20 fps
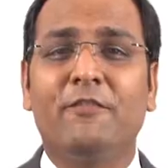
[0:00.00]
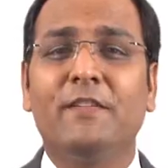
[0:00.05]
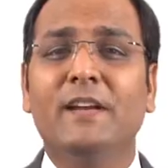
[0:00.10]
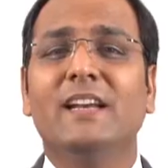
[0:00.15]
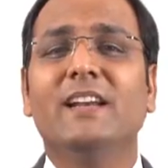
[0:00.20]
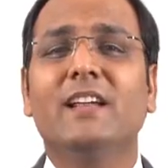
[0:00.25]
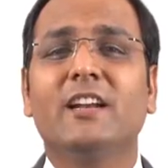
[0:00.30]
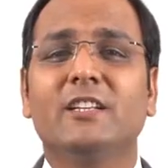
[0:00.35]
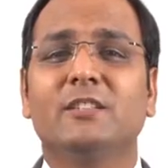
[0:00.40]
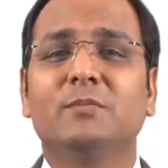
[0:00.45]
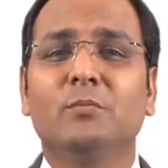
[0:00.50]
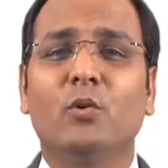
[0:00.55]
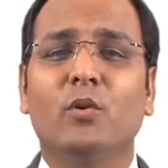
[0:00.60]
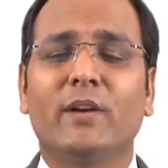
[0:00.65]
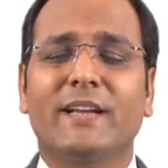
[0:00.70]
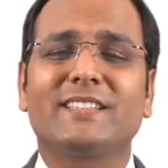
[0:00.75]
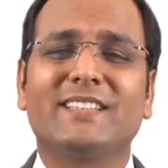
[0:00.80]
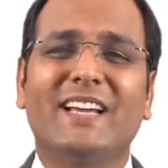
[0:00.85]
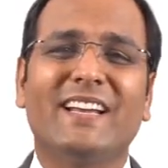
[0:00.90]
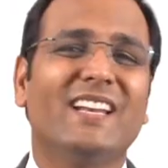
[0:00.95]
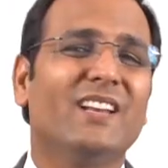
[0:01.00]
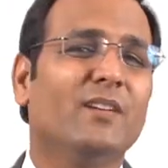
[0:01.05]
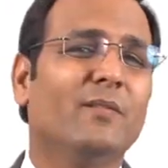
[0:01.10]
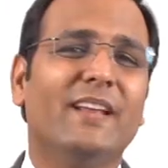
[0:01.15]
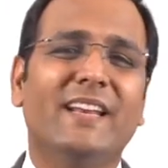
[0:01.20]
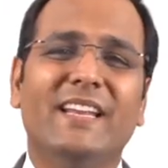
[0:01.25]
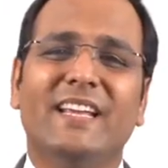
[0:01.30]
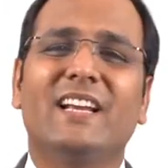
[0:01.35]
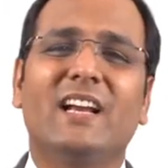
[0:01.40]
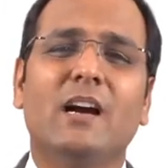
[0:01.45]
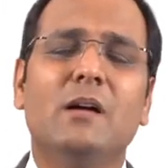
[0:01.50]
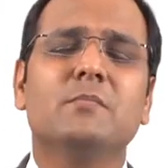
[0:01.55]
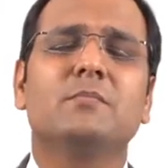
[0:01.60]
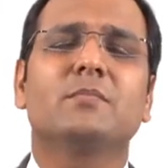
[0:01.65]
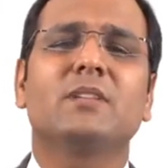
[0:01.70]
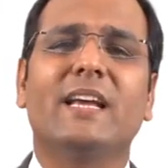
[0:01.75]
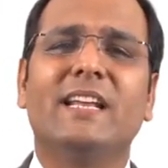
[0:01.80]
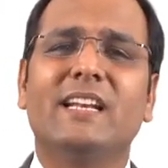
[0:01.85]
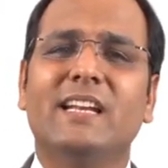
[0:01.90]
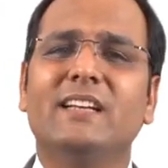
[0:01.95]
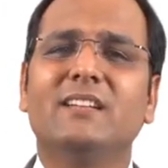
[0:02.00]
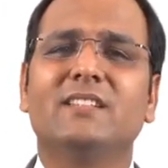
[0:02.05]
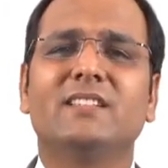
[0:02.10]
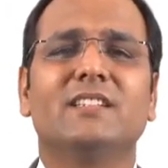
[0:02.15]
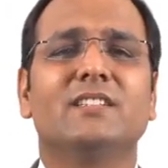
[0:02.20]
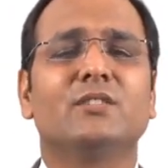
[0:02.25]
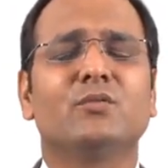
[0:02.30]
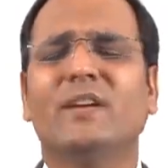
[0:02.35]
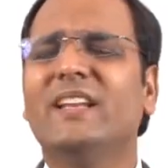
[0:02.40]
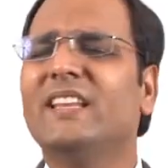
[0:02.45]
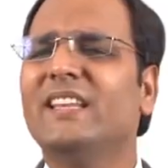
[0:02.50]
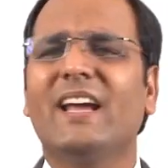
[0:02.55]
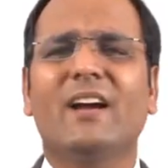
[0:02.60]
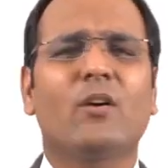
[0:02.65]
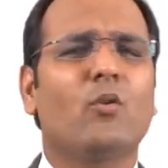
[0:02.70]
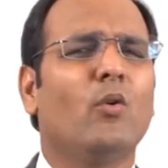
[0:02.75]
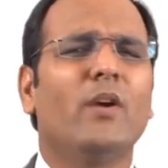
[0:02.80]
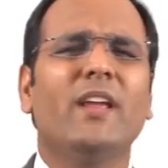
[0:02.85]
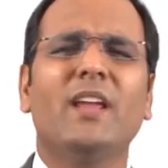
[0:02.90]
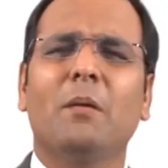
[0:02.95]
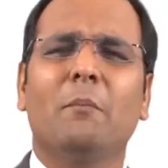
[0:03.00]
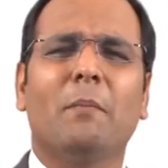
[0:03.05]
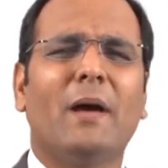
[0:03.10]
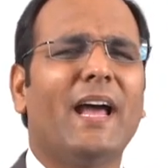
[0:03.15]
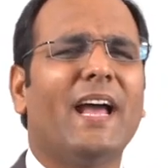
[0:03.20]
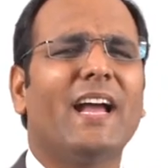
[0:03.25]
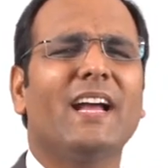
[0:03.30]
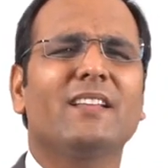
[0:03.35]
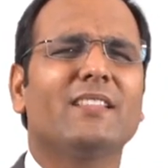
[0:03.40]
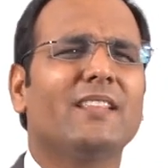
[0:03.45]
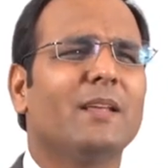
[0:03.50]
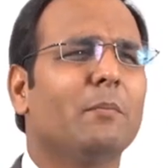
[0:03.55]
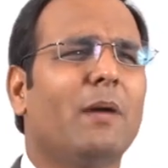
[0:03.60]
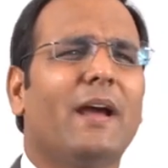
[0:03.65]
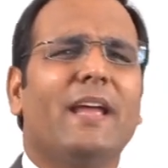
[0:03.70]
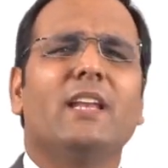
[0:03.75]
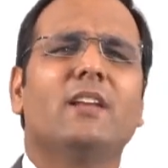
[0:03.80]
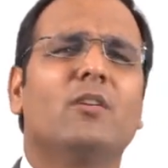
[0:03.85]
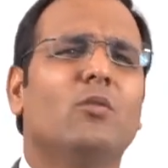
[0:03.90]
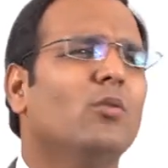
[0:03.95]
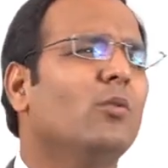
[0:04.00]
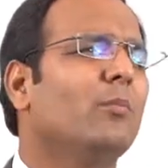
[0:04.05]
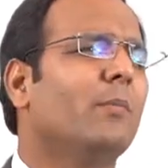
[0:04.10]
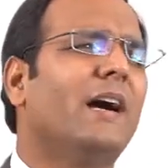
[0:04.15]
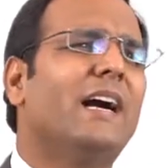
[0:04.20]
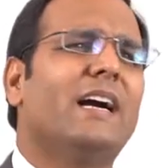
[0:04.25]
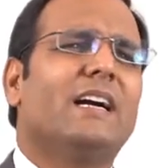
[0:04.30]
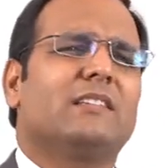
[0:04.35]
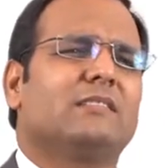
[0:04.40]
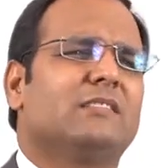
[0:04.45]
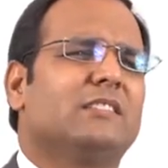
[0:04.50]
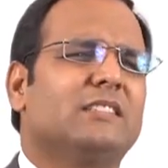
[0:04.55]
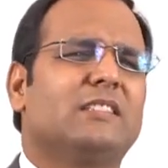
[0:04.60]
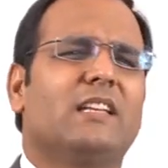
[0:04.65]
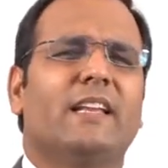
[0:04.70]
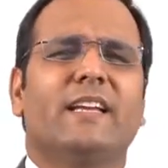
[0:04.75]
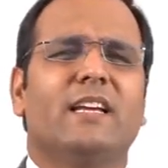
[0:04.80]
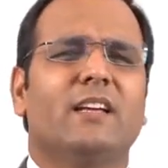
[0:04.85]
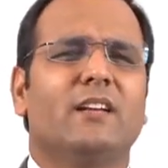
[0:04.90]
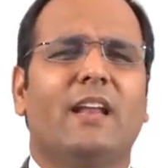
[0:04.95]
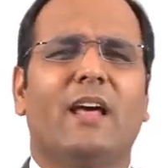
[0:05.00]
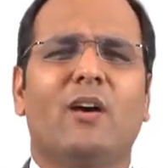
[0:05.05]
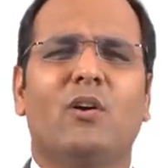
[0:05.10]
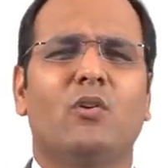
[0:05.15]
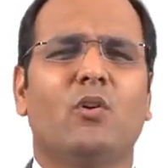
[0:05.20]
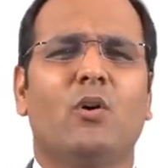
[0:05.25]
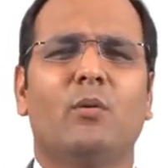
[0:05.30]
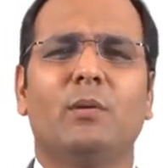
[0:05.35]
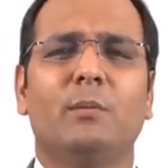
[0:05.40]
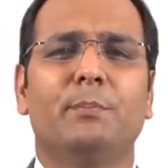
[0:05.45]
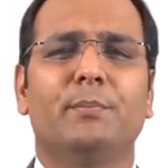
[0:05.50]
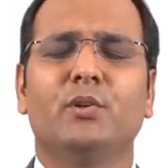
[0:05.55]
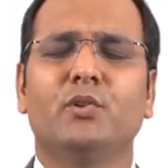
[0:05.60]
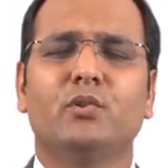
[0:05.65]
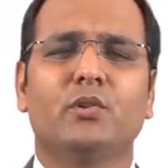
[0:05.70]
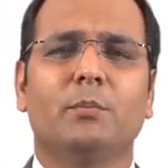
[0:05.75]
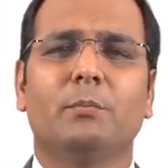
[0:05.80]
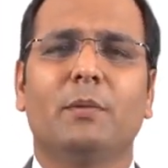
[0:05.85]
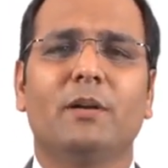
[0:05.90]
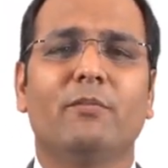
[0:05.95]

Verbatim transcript: A fielder is more excited when he comes and enters. When they are going back, they might go back just like a normal person.